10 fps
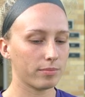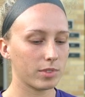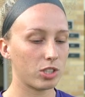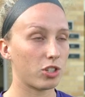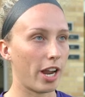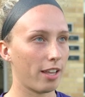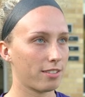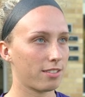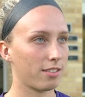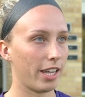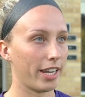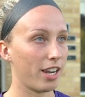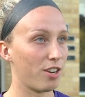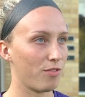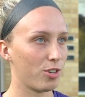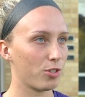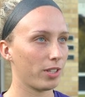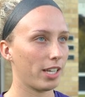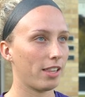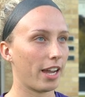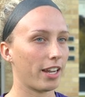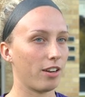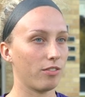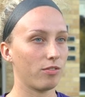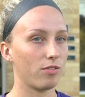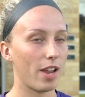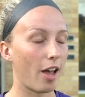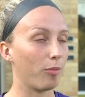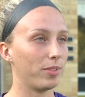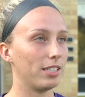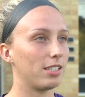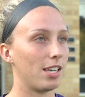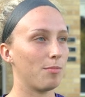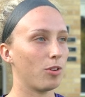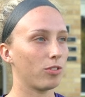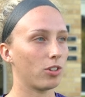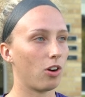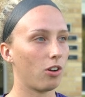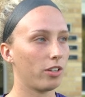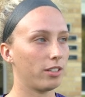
strengths like individually that can help this team overall,